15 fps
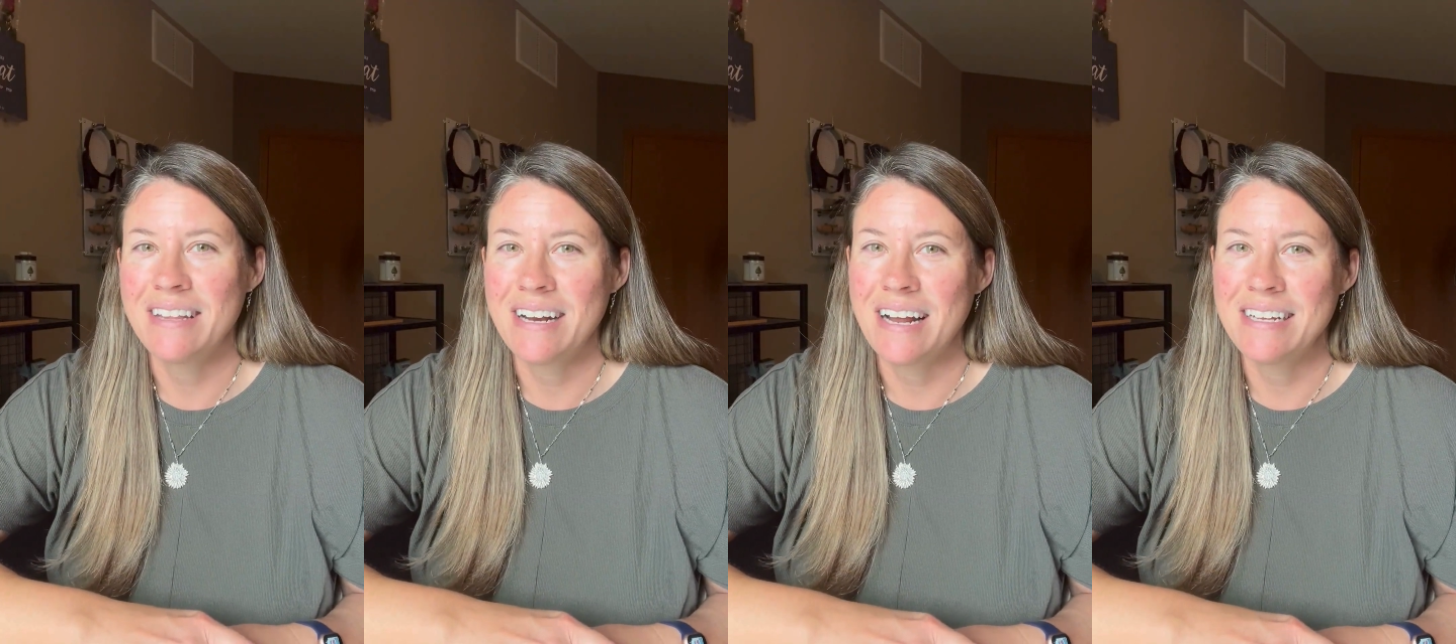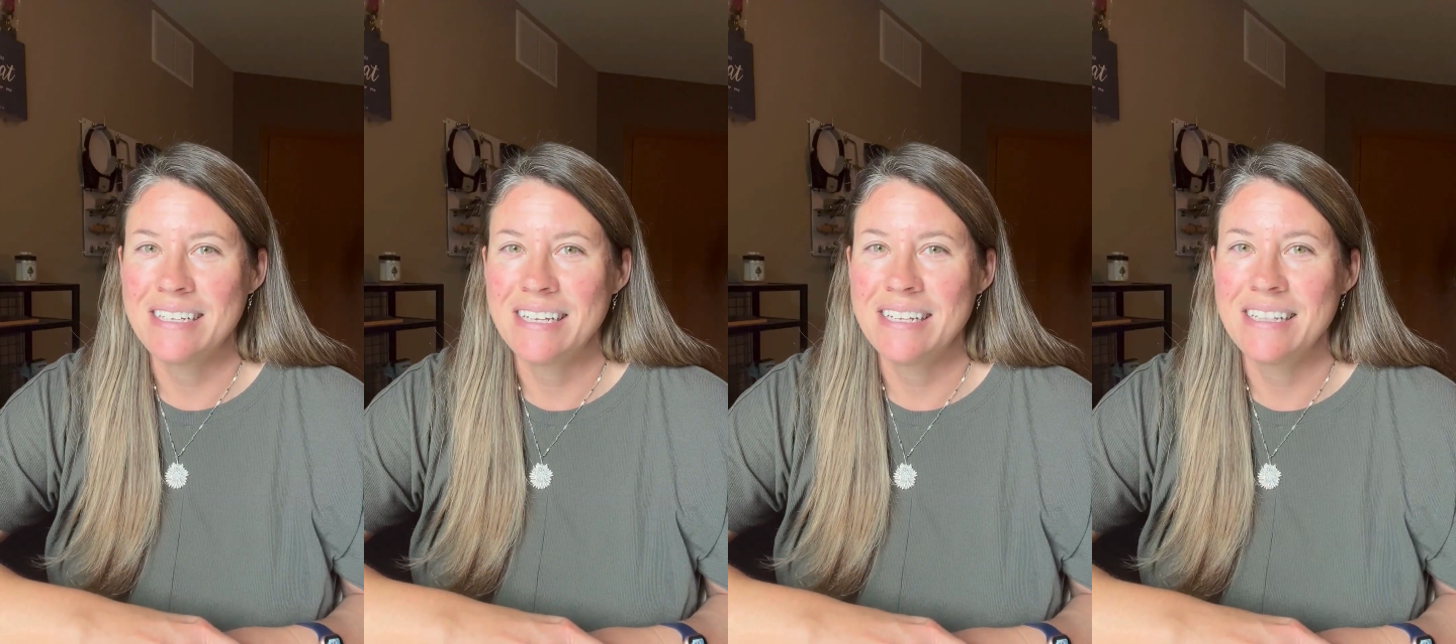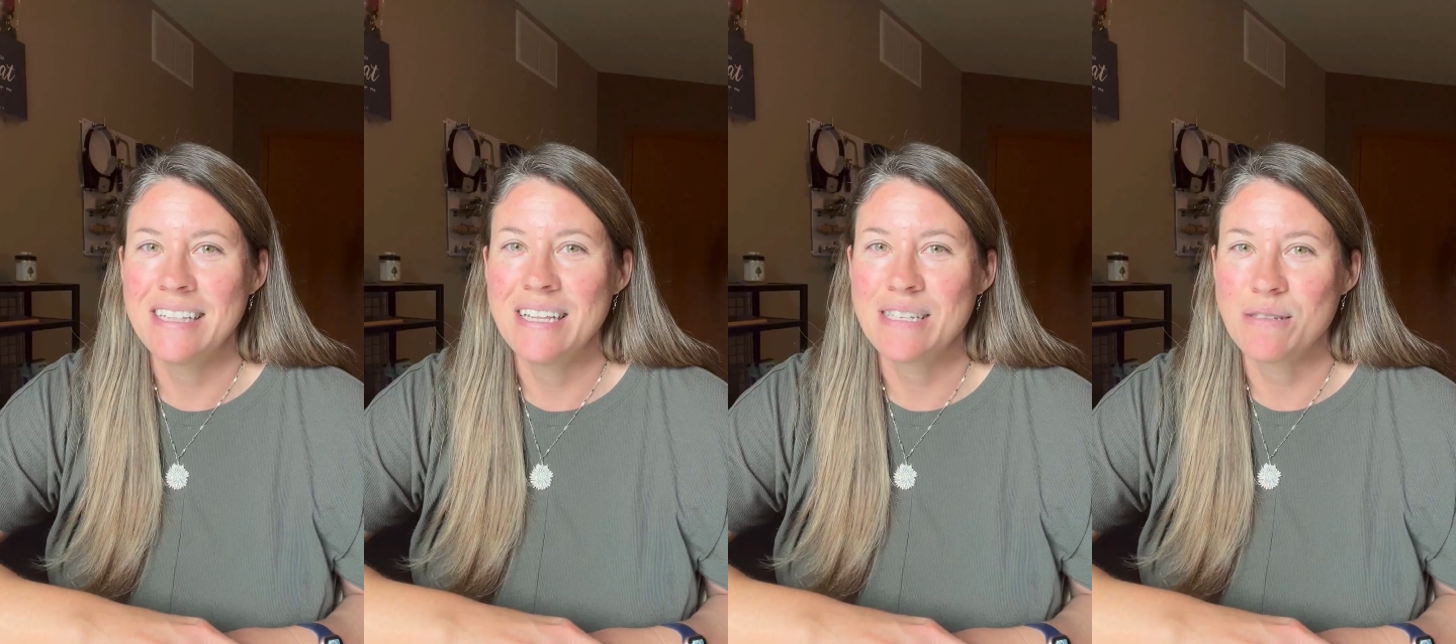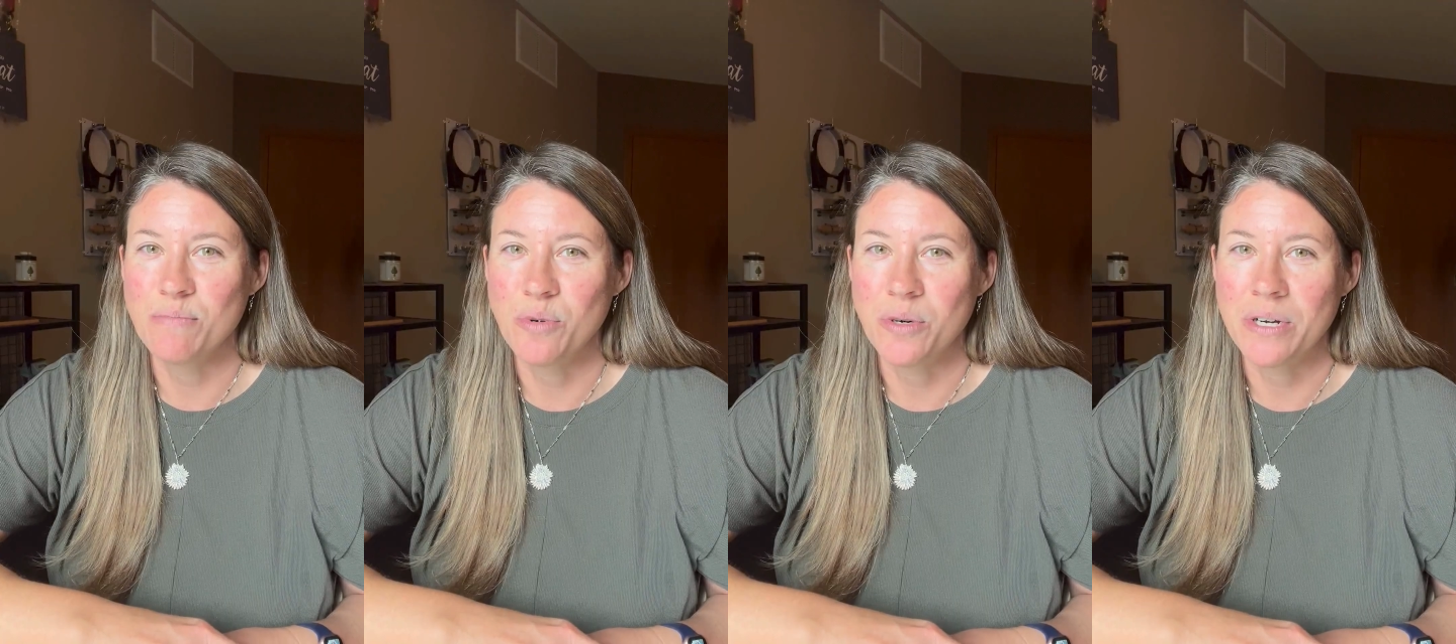that I did
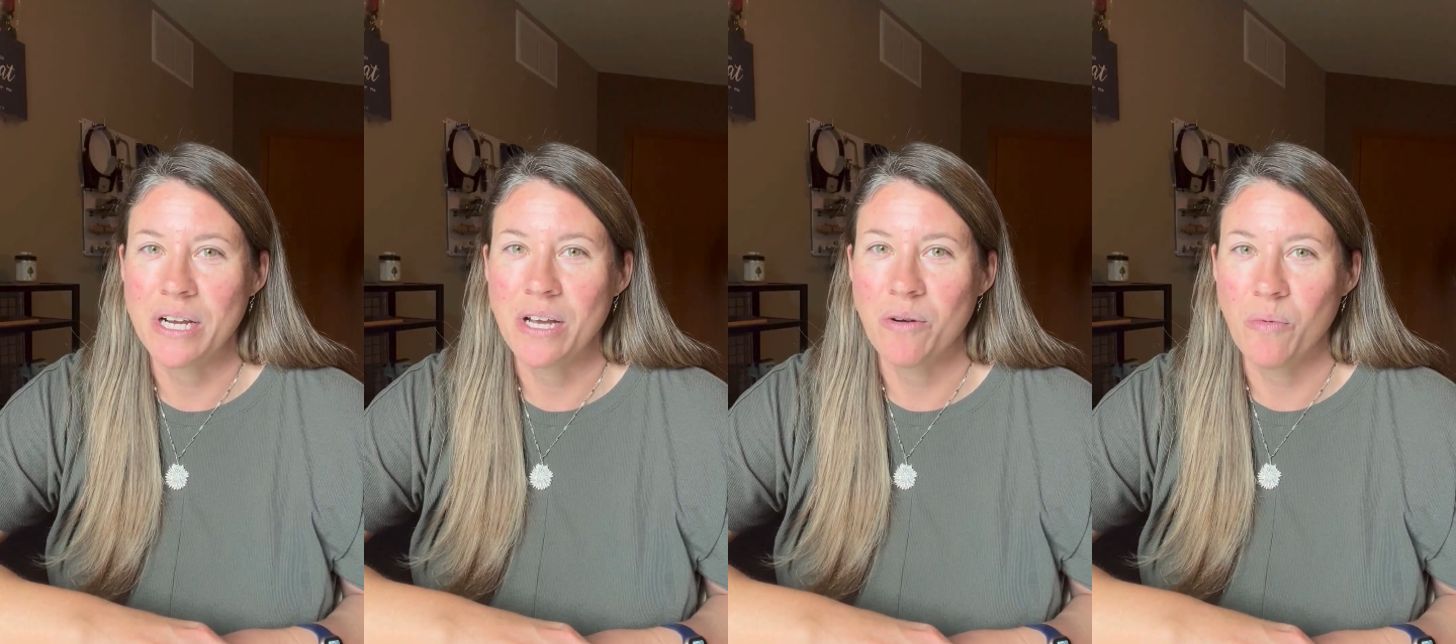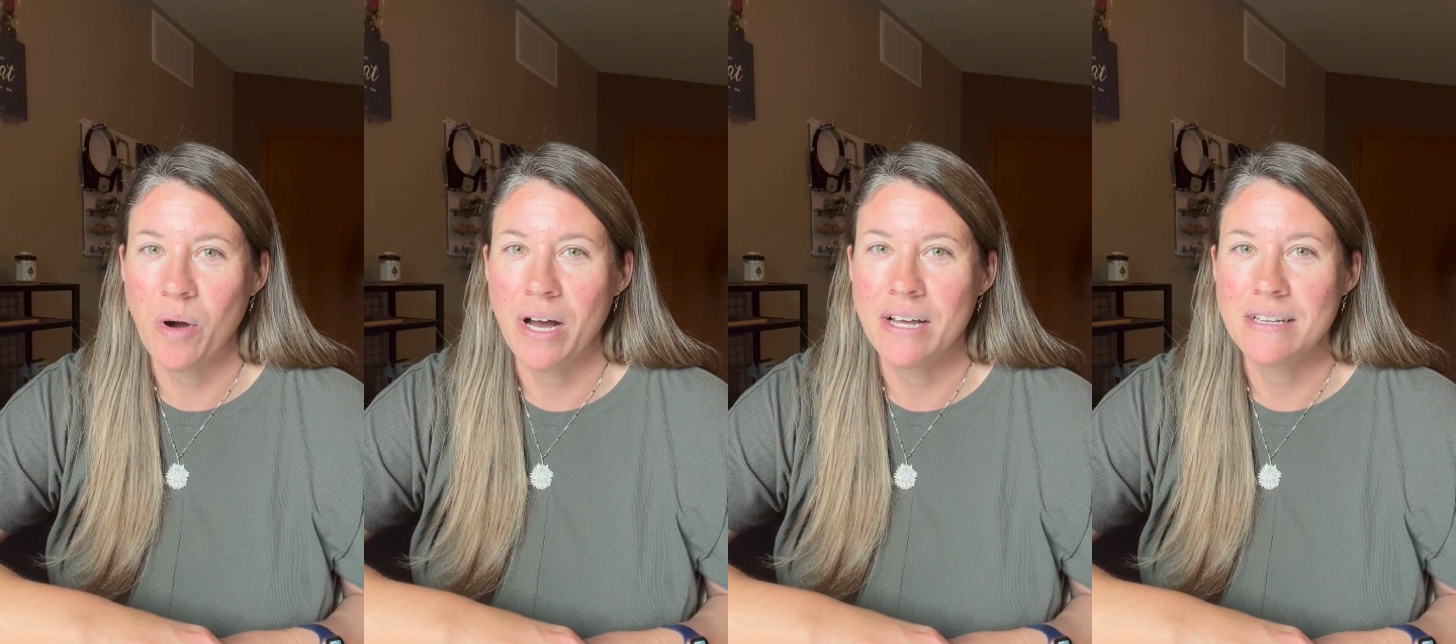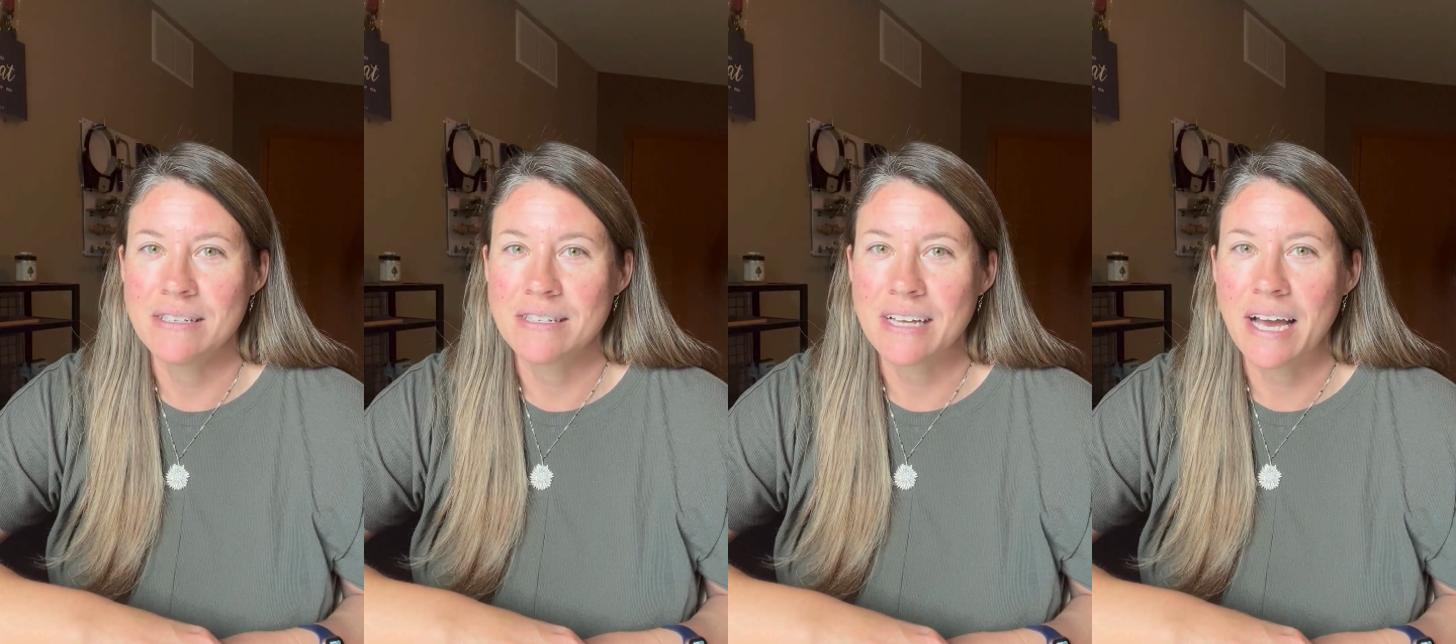this morning was